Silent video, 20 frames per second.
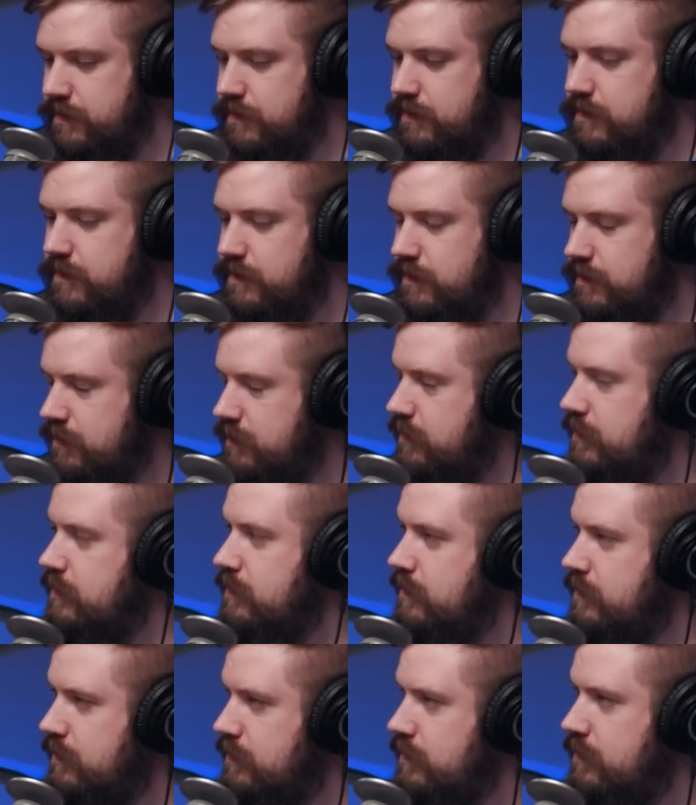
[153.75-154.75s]

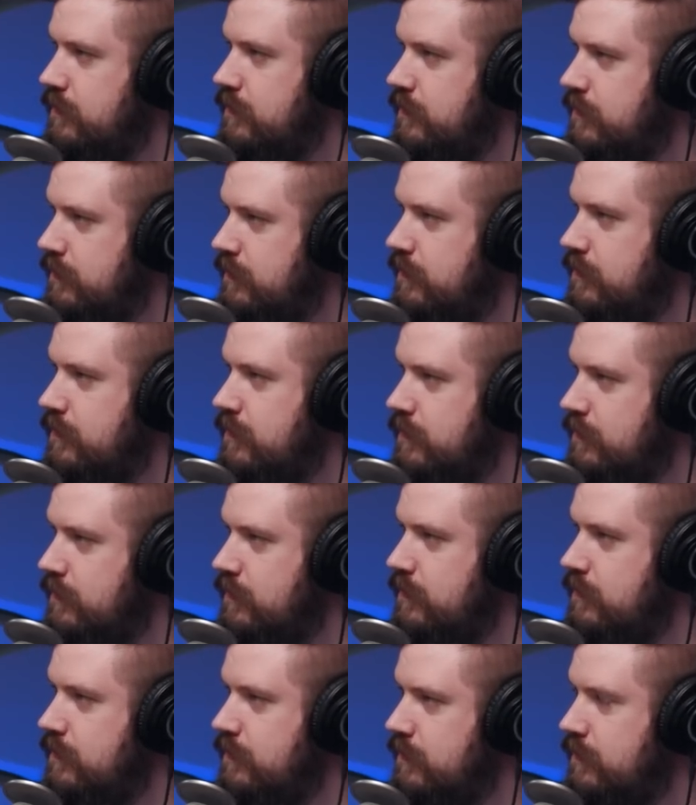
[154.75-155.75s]

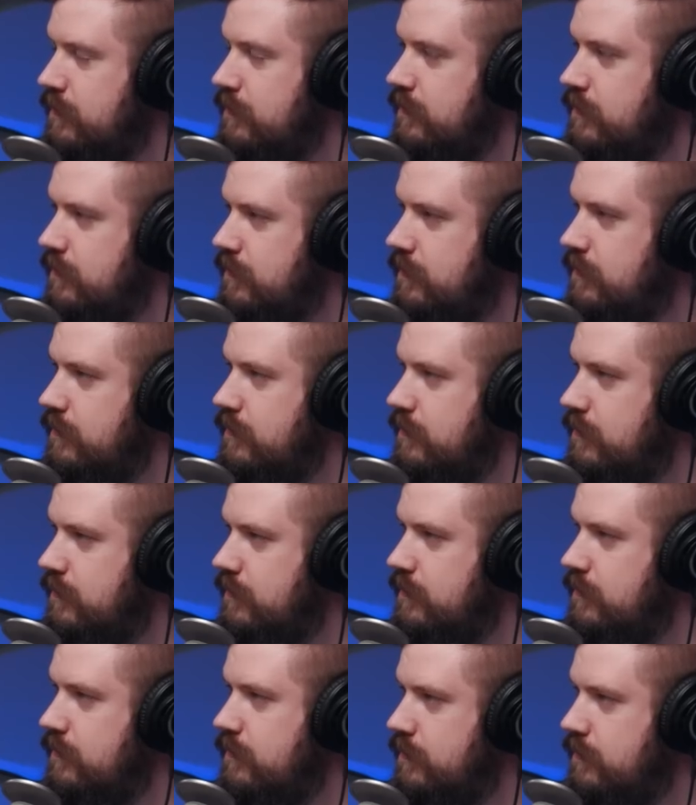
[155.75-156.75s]

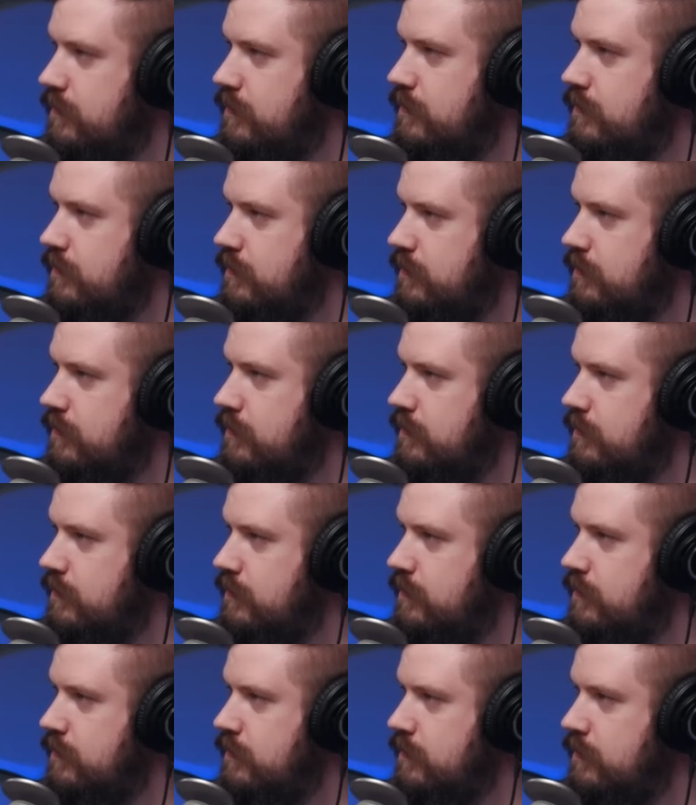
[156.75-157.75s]

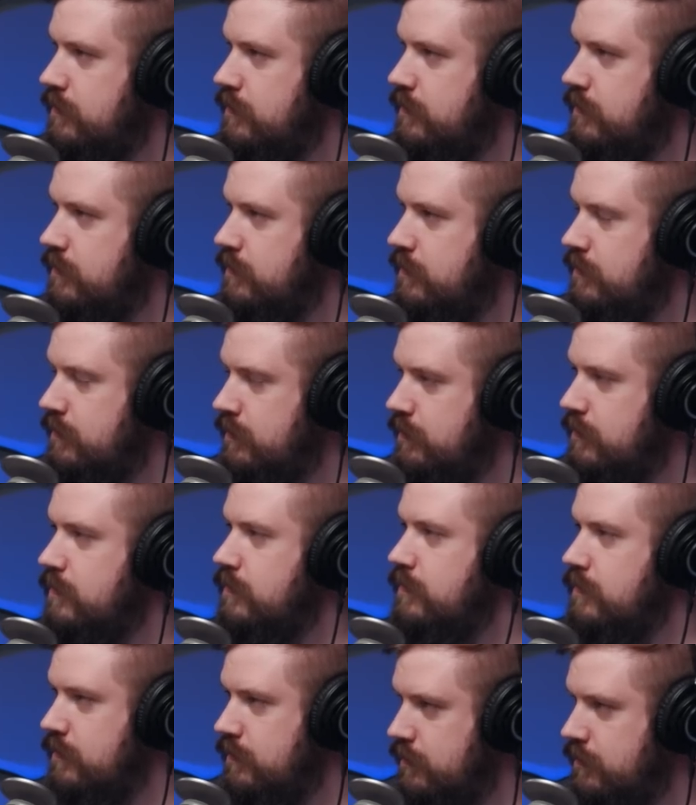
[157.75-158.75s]

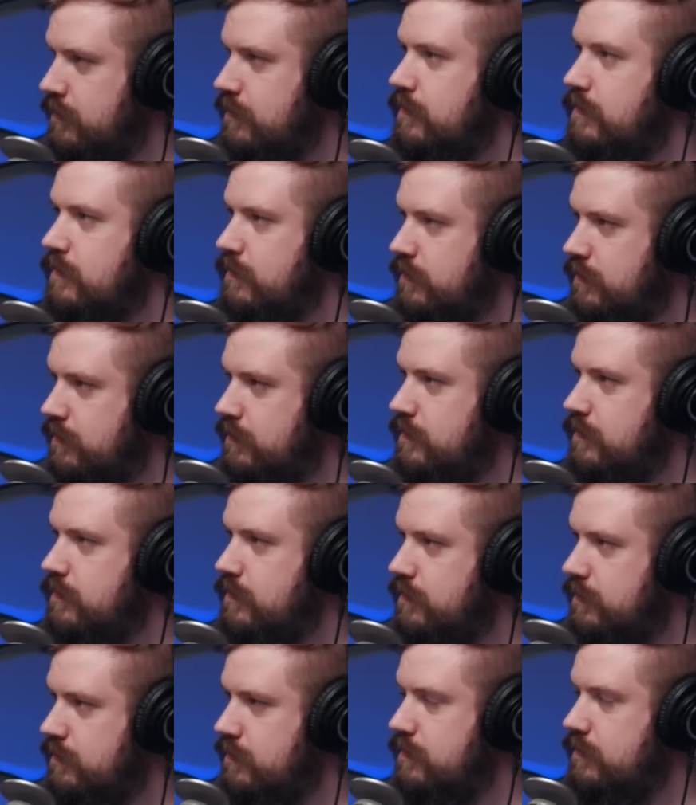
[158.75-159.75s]

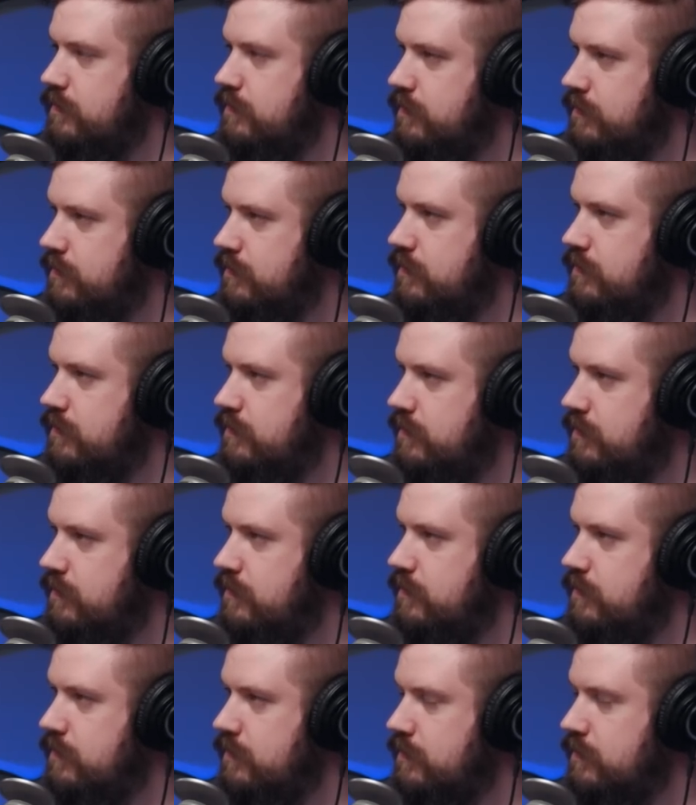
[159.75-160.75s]

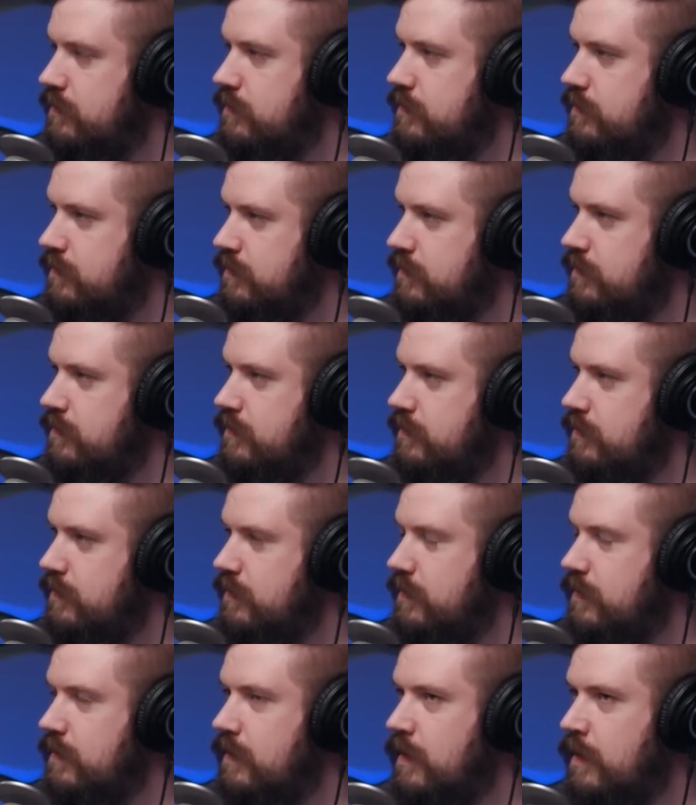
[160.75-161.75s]

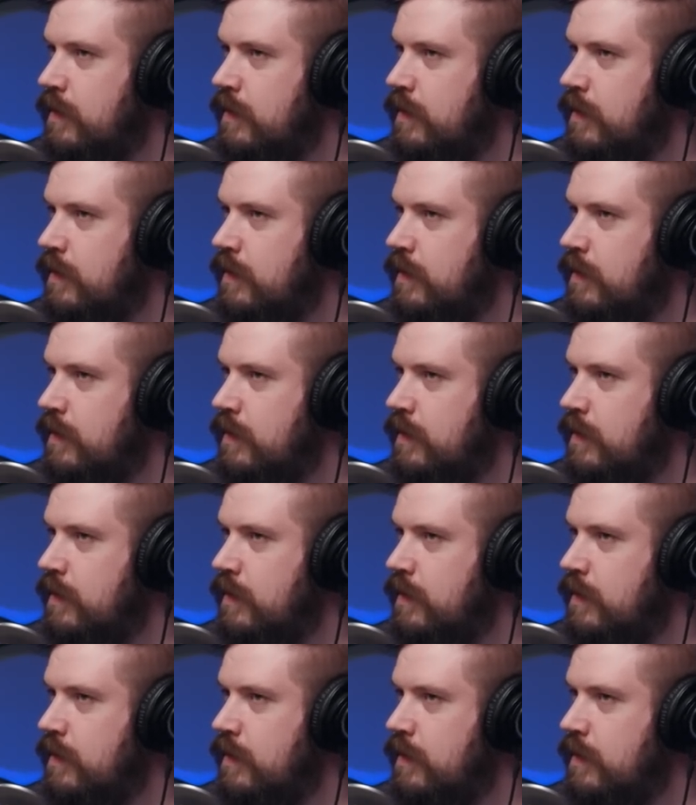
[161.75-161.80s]
No words are spoken by the person on screen.